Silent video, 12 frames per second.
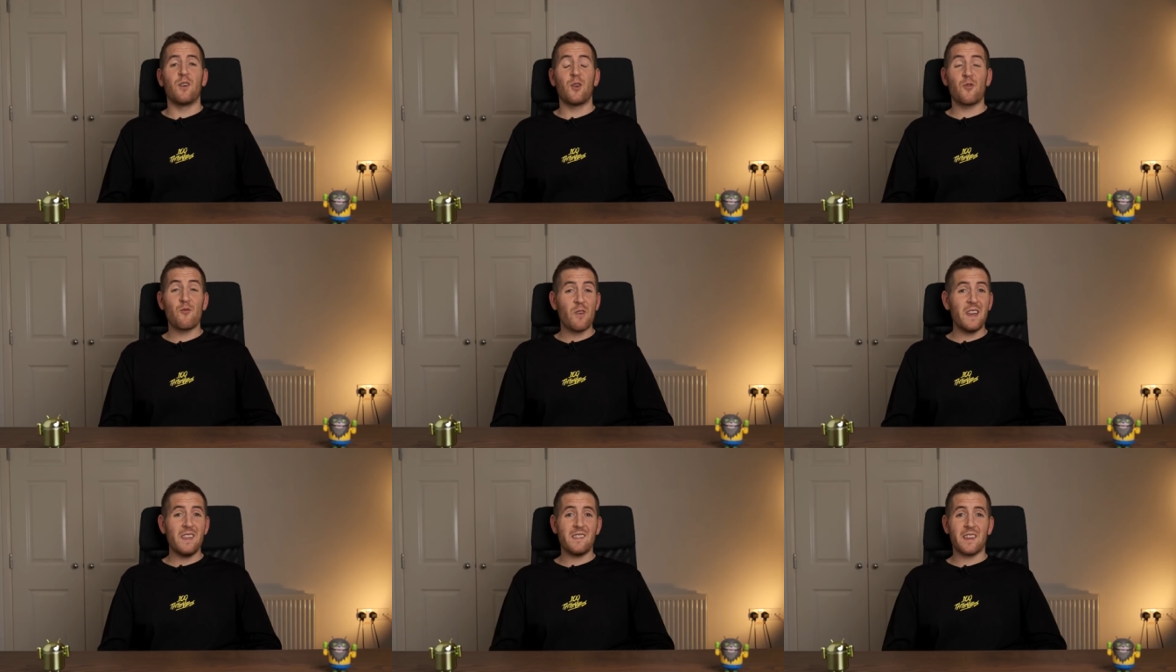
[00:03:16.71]

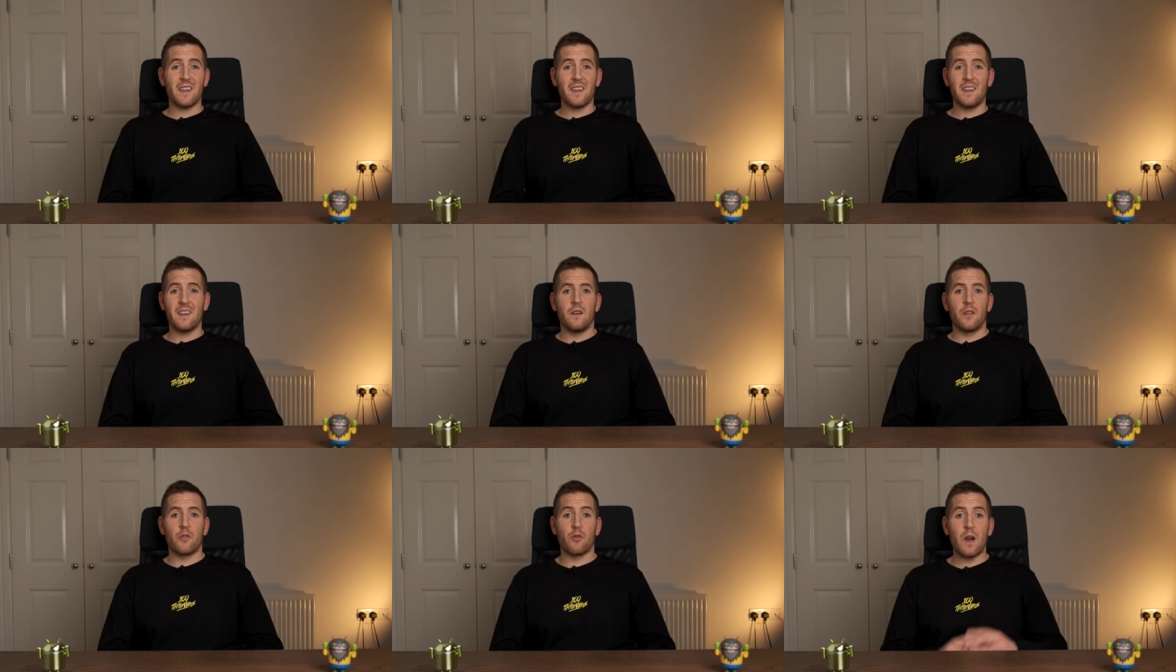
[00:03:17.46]
Crazy.
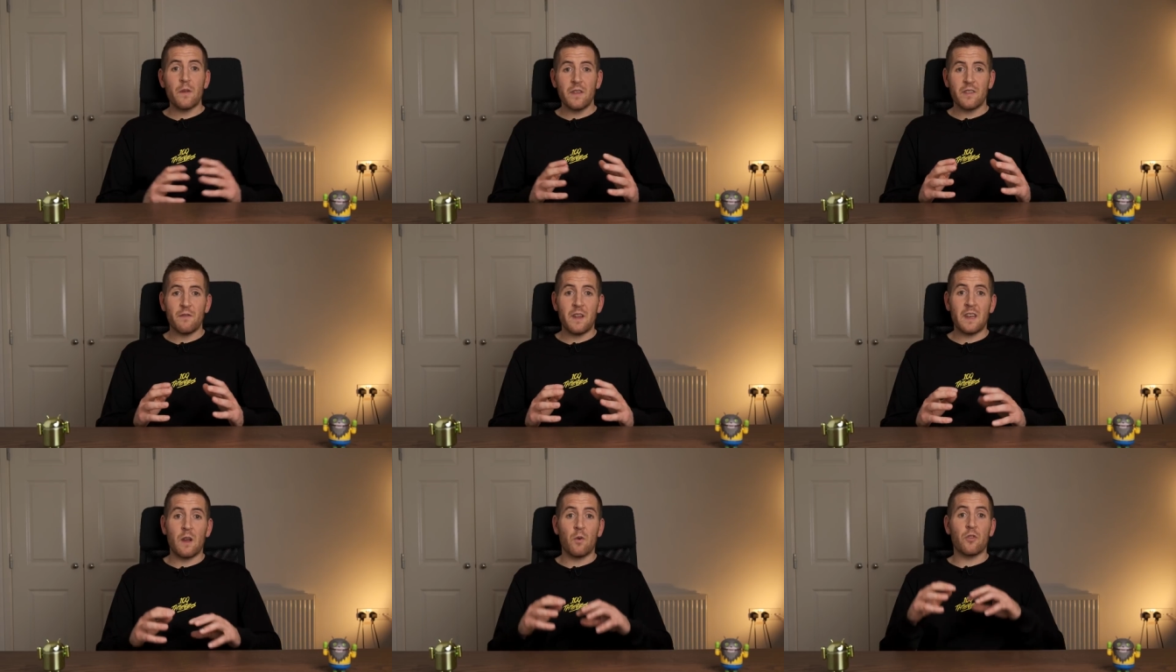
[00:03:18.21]
Throughout this
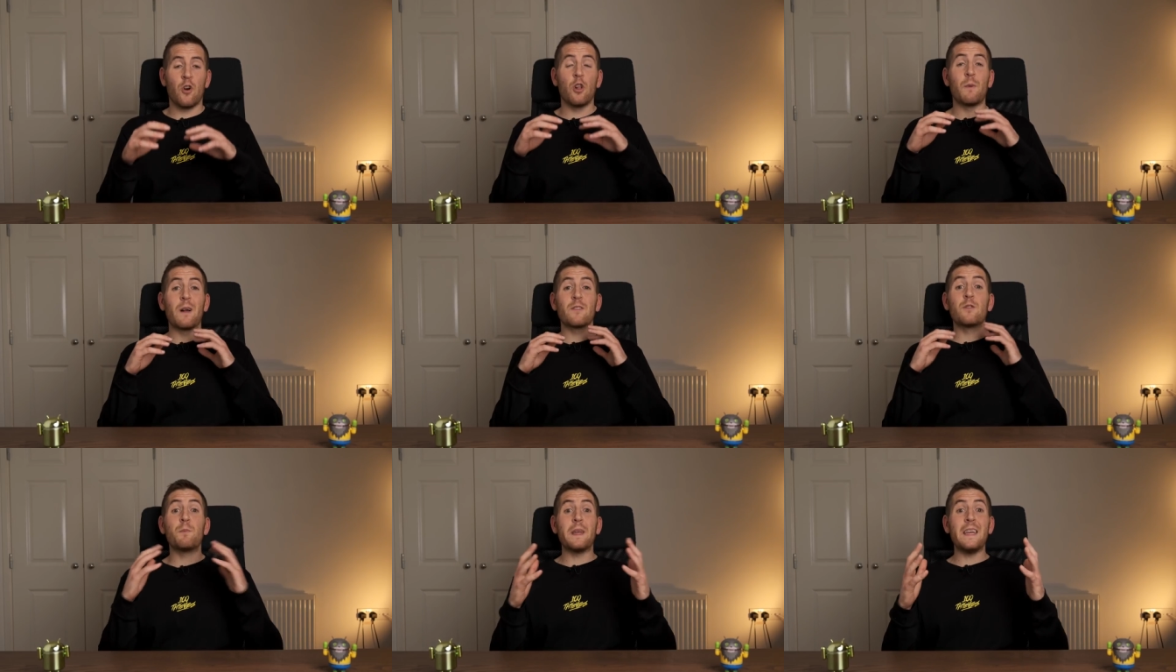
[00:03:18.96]
event, it was all about
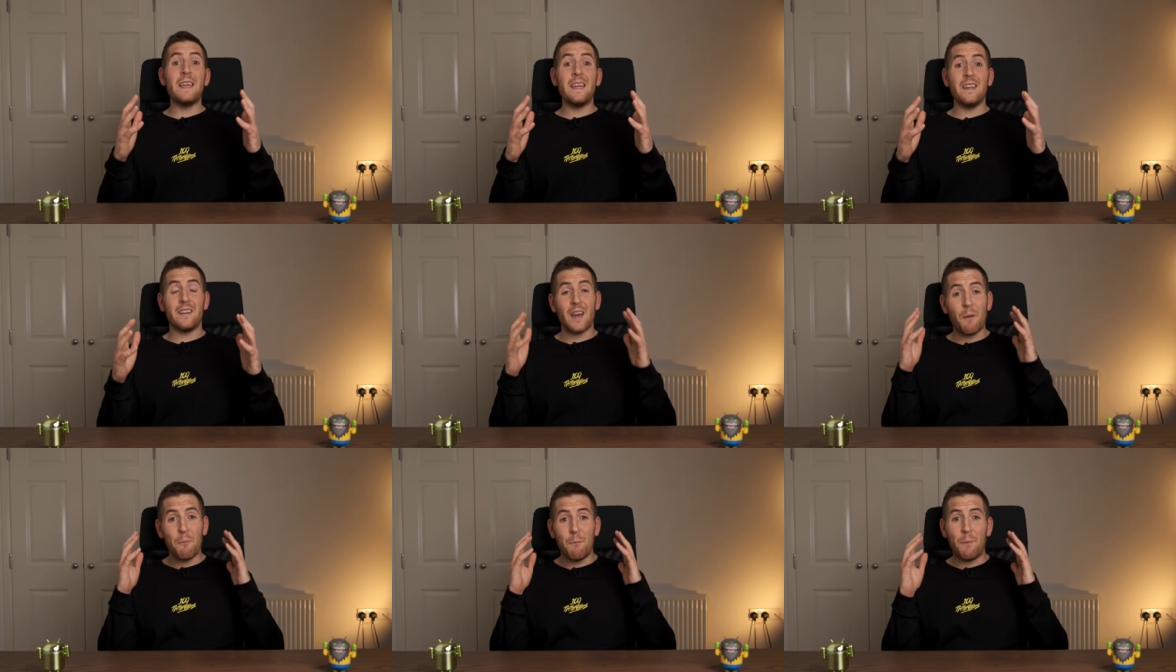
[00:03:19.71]
speed
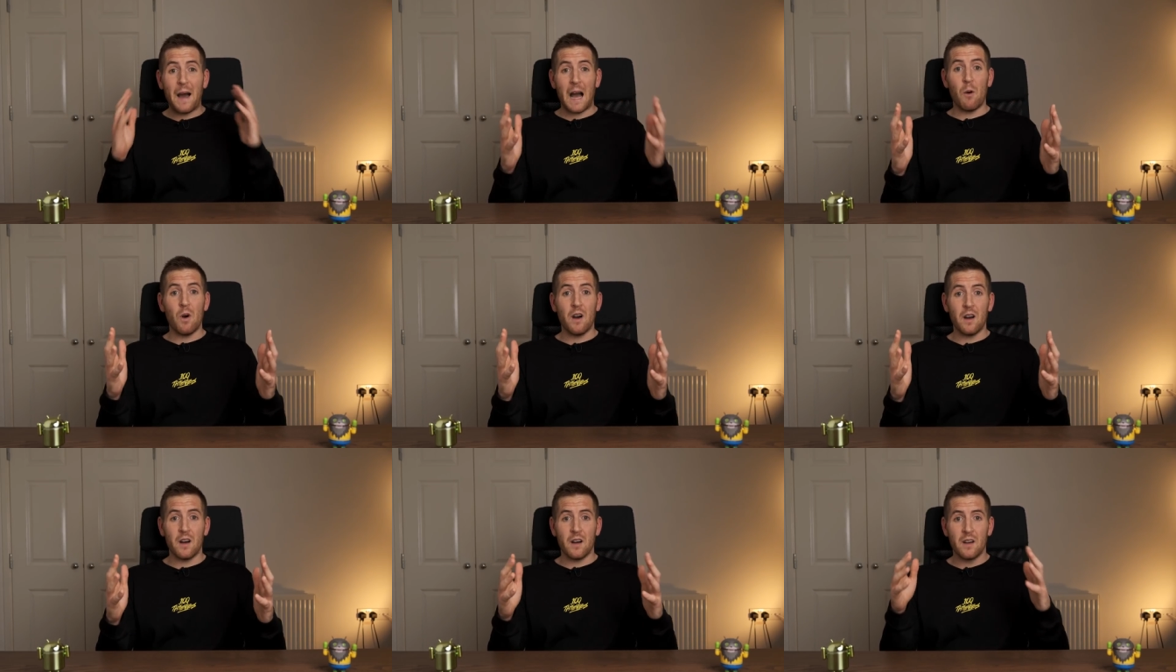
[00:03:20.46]
and
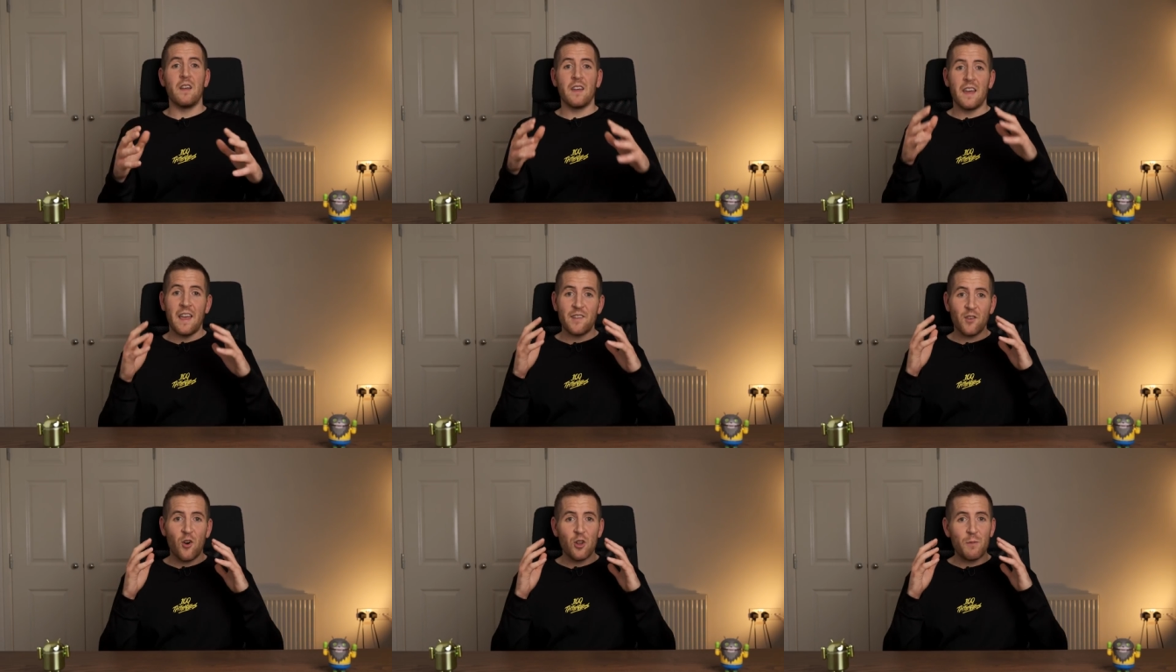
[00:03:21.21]
power.
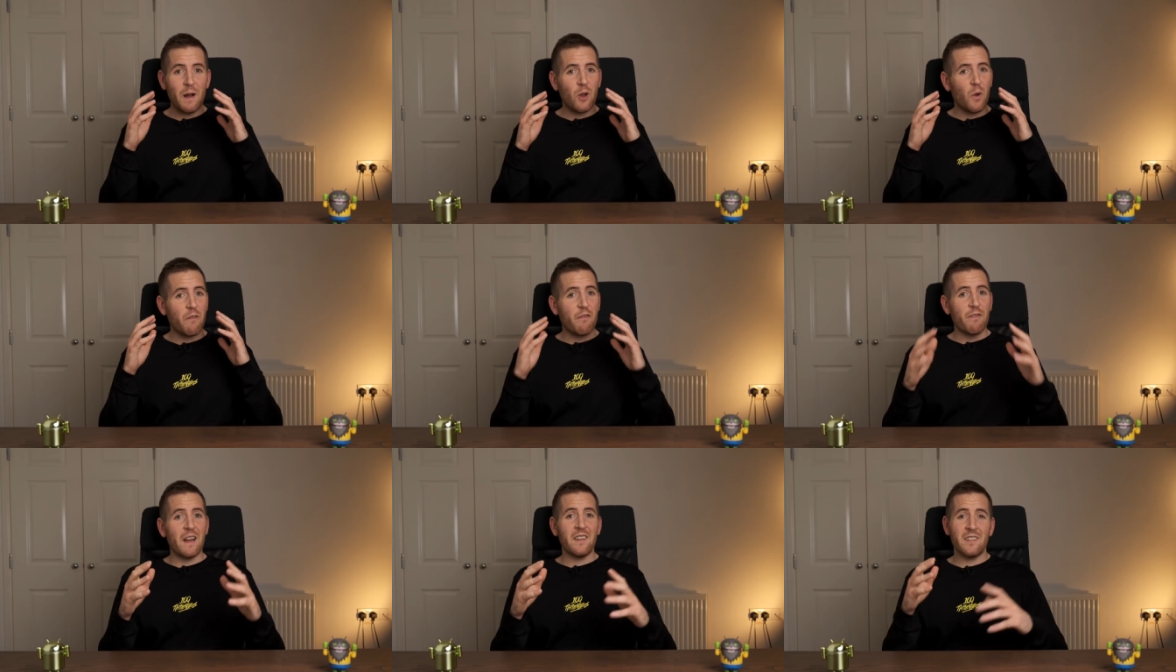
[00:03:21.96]
It's all about going
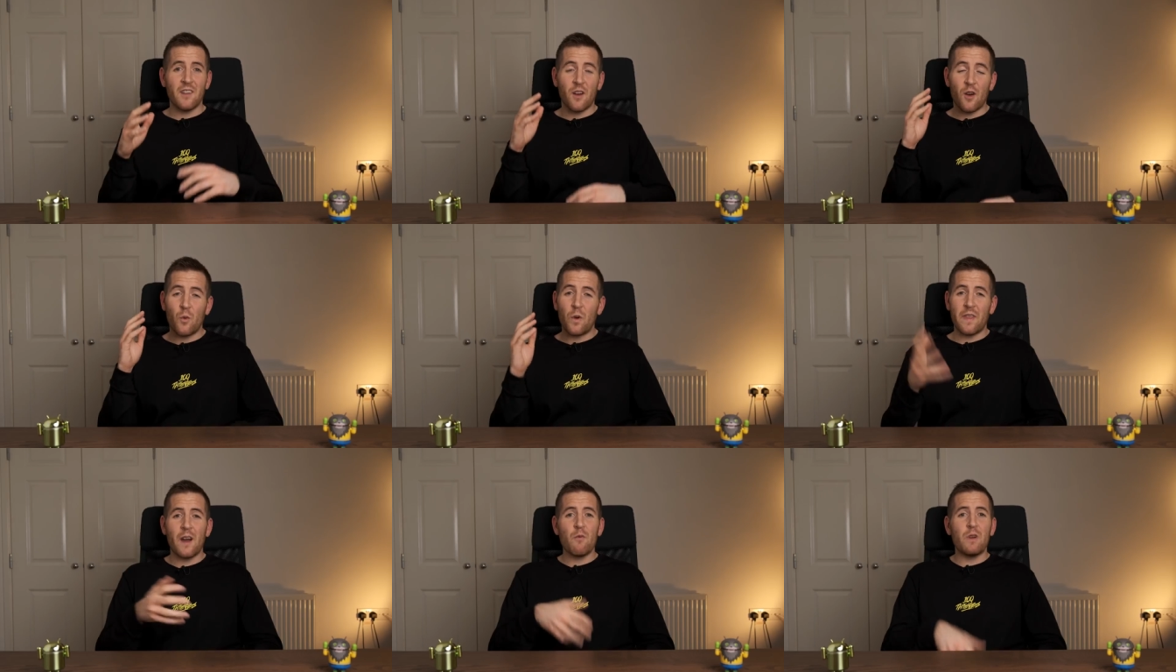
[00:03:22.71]
faster
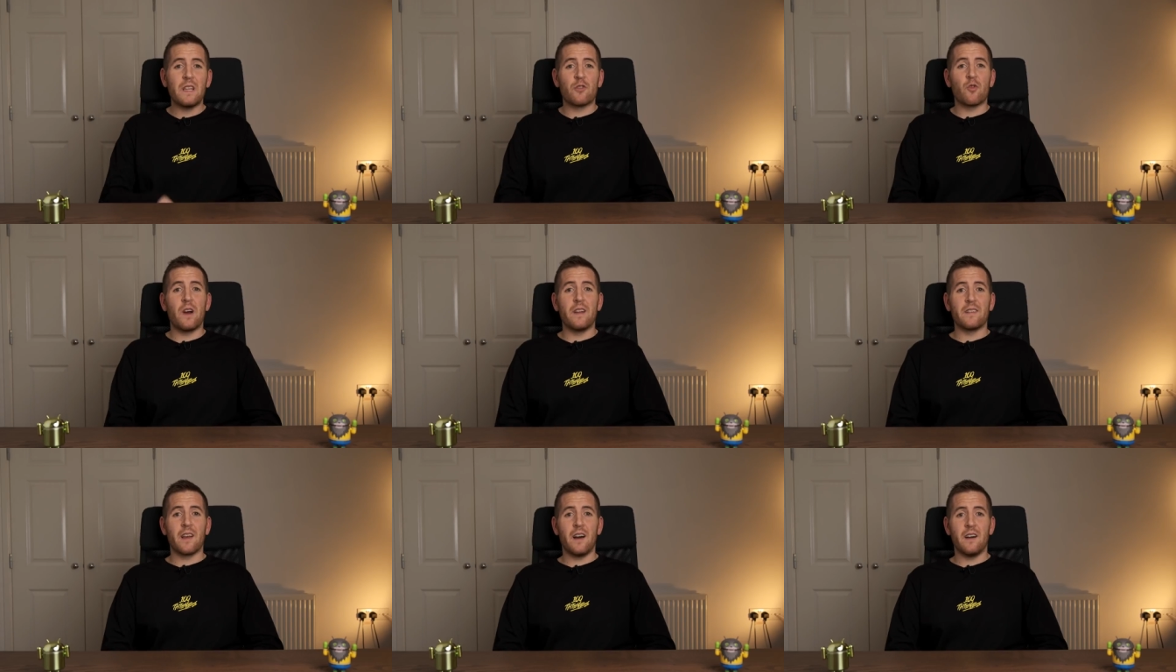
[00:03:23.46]
without really trying
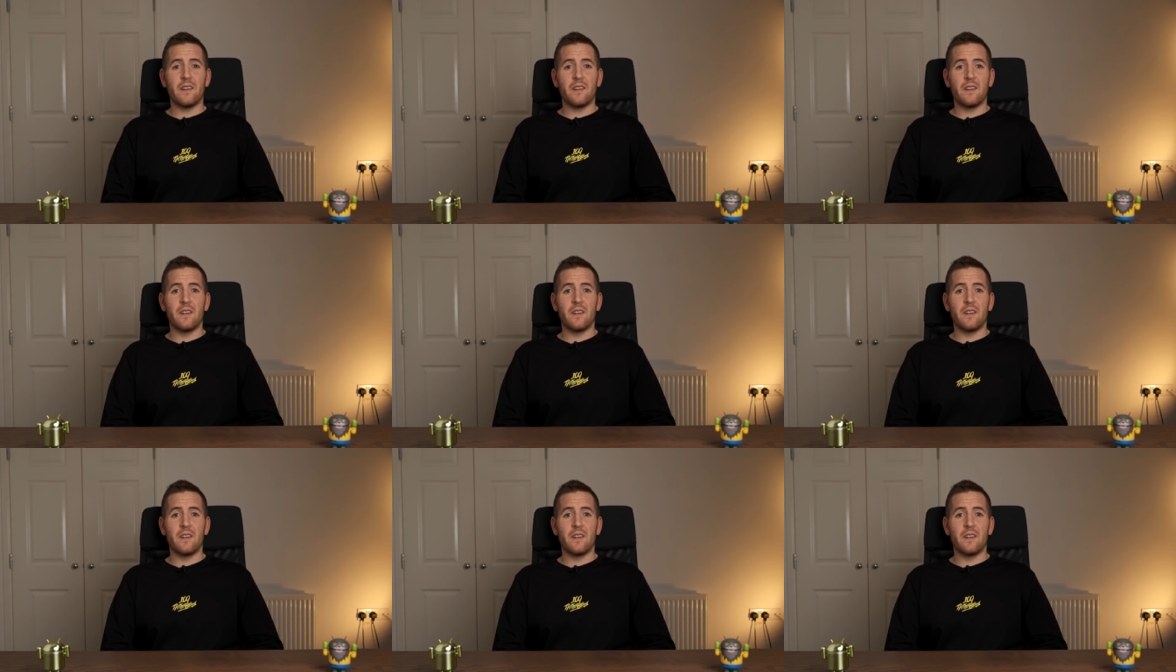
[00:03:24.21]
as hard.